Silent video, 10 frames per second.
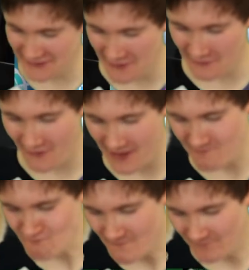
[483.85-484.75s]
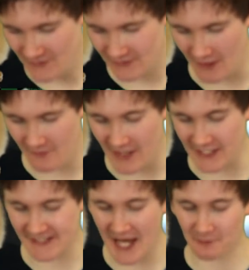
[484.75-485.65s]
It's so great. So they
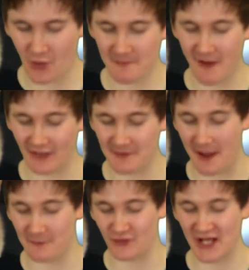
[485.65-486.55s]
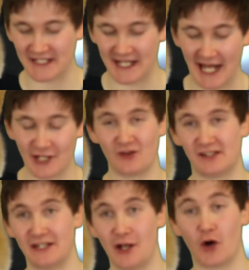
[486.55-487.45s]
attack primarily by projecting
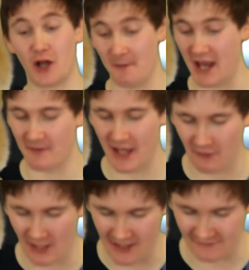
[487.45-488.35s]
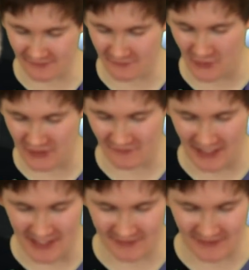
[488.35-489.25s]
electricity or Kamehameha waves, if you're watching the
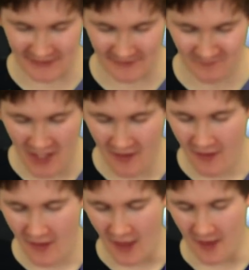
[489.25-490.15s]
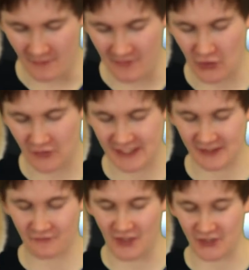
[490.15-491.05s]
latest season. Within the
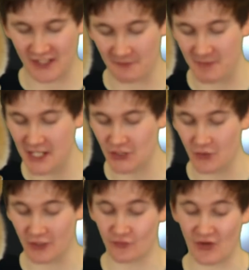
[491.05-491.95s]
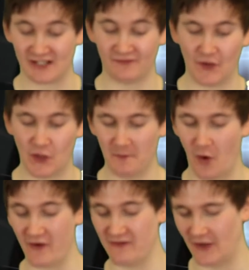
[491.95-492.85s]
context of the franchise, a Pikachu can transform
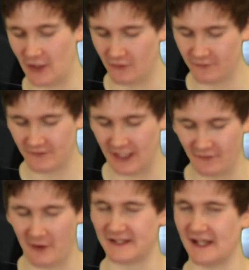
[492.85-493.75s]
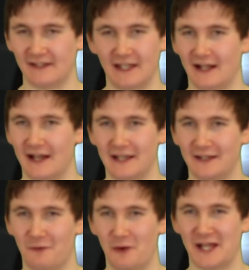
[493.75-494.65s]
or evolve, I love how it says it in
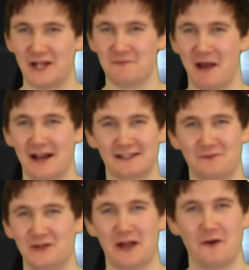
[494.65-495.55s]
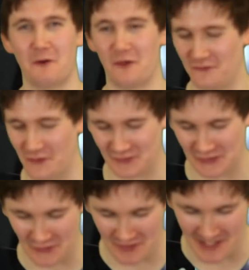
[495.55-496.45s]
quotation marks if we don't know what the fuck we're
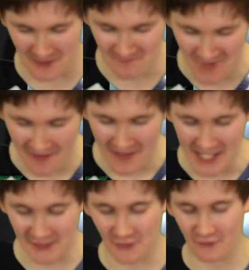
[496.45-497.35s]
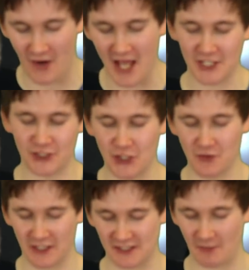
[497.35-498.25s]
talking about, into a Raichu
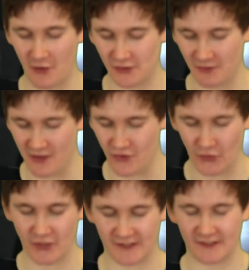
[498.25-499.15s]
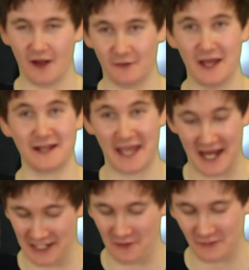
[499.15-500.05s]
when exposed to a Thunderstone,
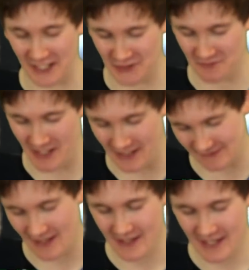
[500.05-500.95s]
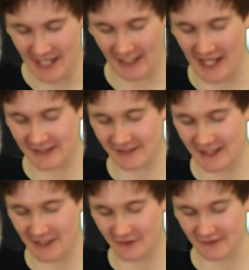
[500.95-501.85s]
again in quotation marks. In later
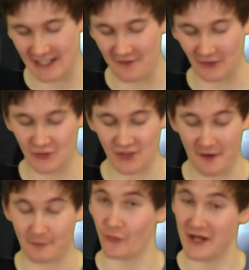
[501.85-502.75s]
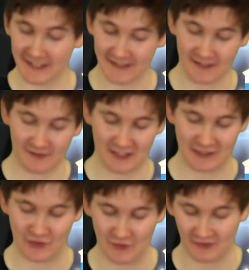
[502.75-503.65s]
titles, an evolutionary predecessor was
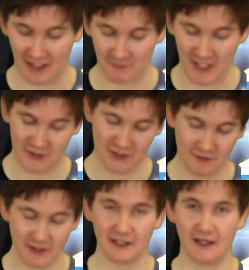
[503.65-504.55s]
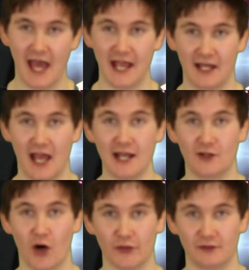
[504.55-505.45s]
introduced named Pichu, aka
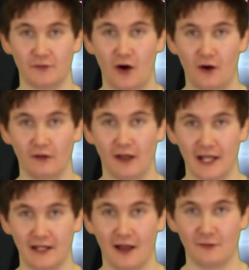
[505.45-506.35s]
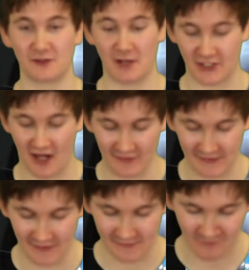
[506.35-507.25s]
god of all, Smash
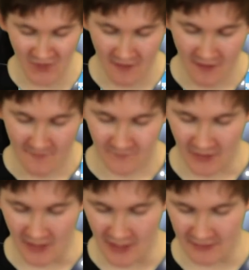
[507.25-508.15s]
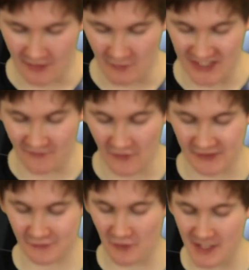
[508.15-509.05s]
characters, which evolves
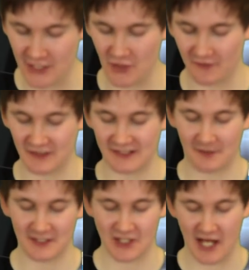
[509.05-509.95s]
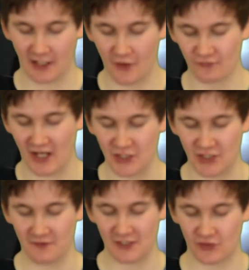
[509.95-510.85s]
into a Pikachu after establishing a close
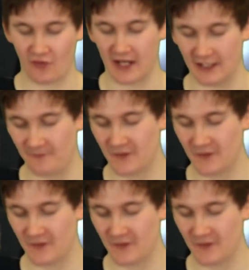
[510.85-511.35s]
relationship with its trainer.